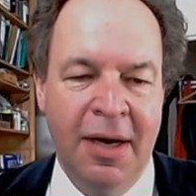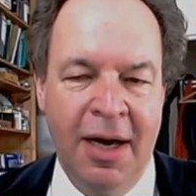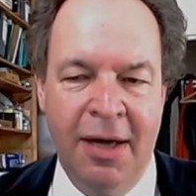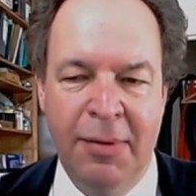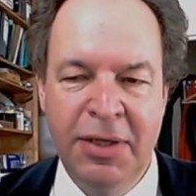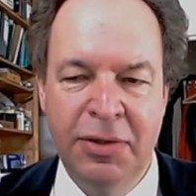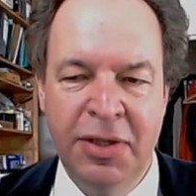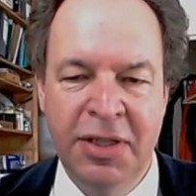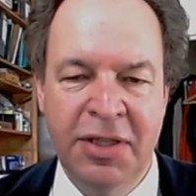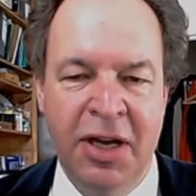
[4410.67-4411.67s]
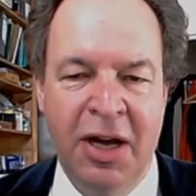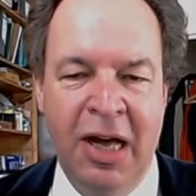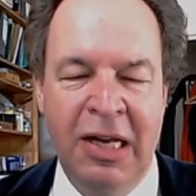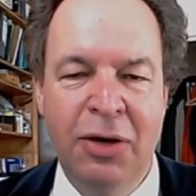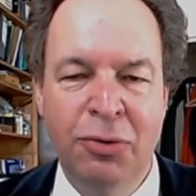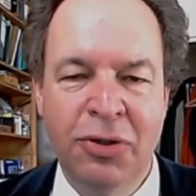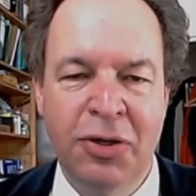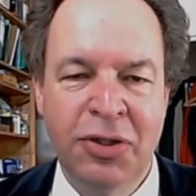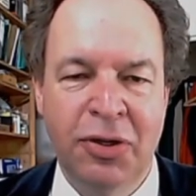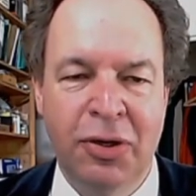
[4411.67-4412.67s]
when you did it alone
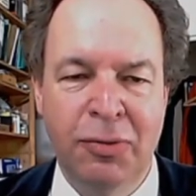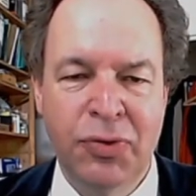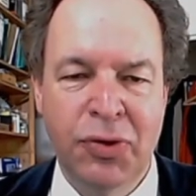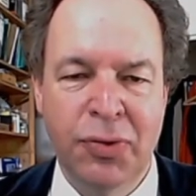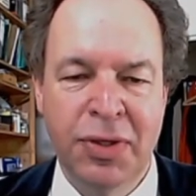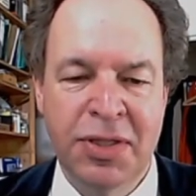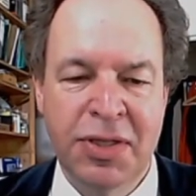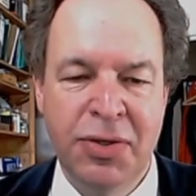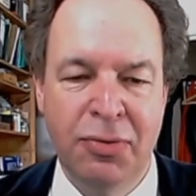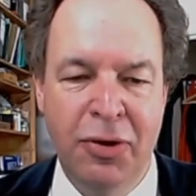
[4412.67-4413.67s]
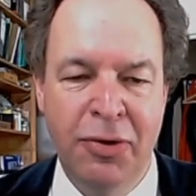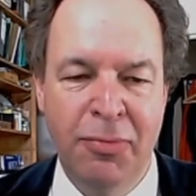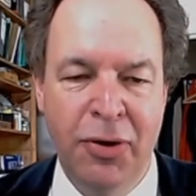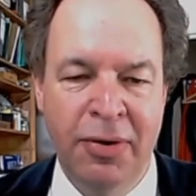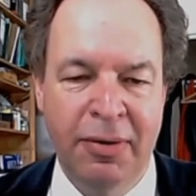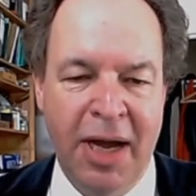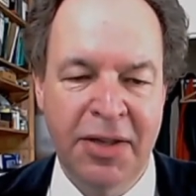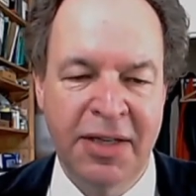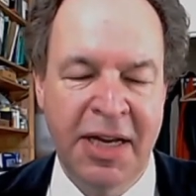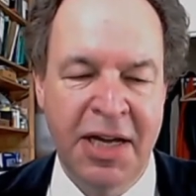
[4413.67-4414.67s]
on your home, so you learn more
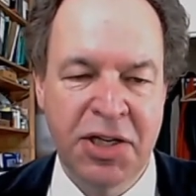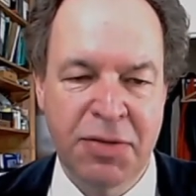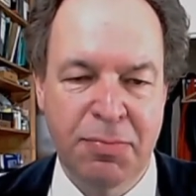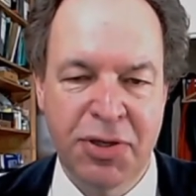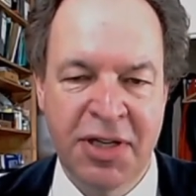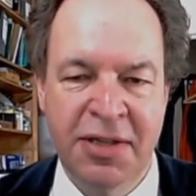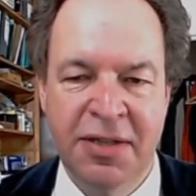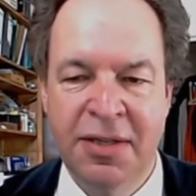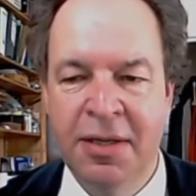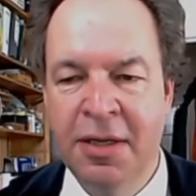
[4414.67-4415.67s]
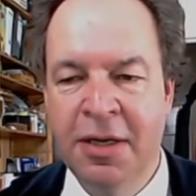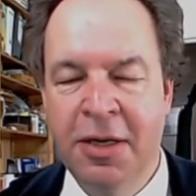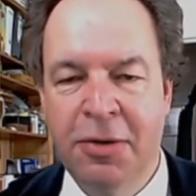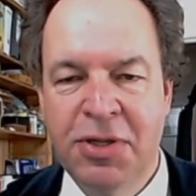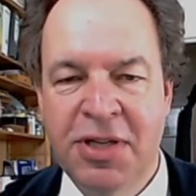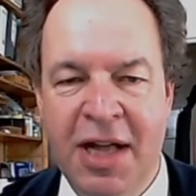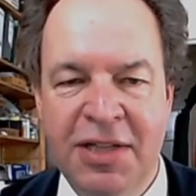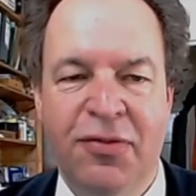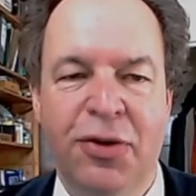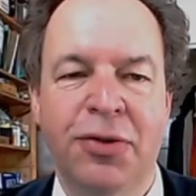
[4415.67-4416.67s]
rather than I just present the
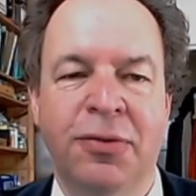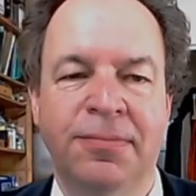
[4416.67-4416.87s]
results for you.